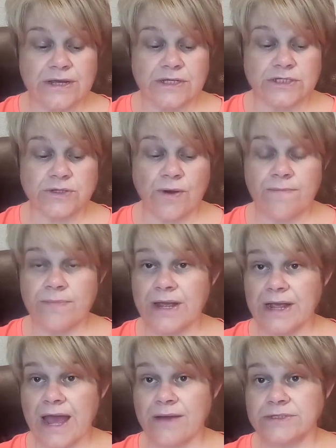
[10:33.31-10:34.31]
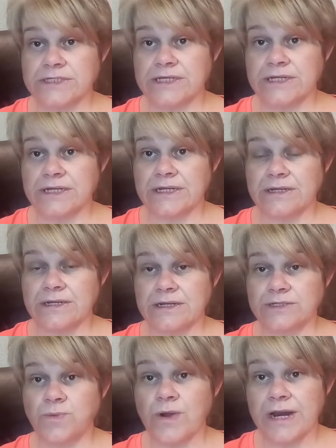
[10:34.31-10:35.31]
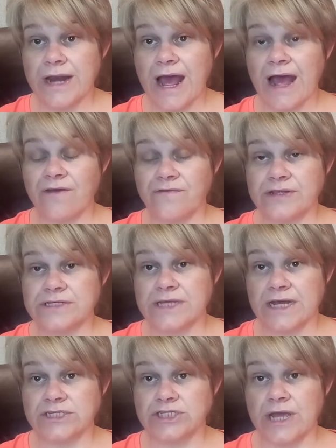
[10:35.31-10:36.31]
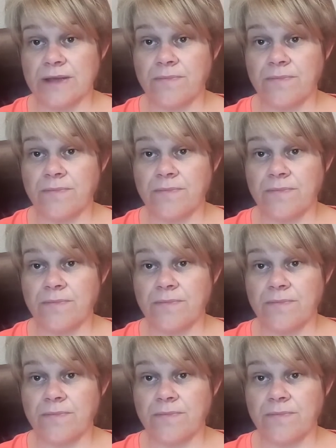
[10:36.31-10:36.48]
So I'm counting, it's 1.5 of the sachet,